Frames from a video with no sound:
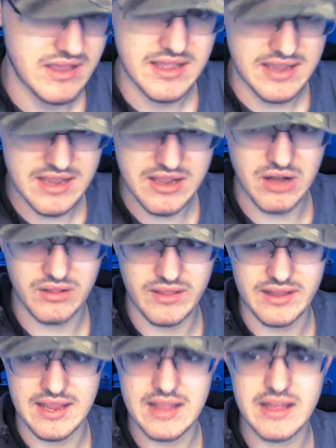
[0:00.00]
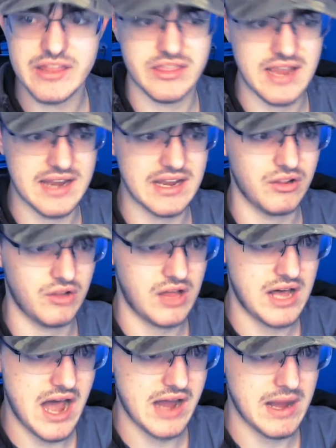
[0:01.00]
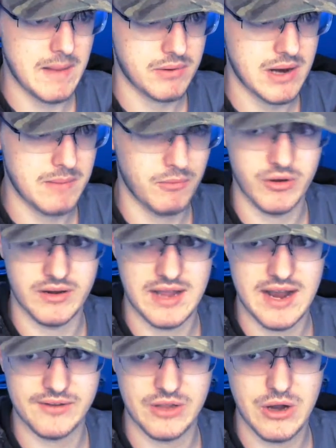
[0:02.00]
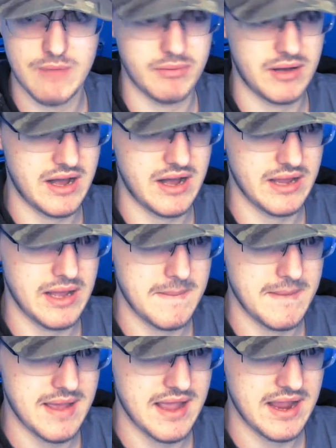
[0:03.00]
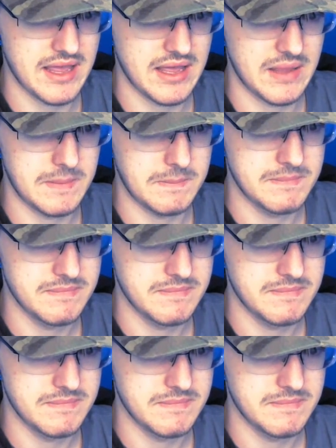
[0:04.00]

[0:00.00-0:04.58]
he go like he likes stand out a lot, um, probably more than I do. But um, hey, um,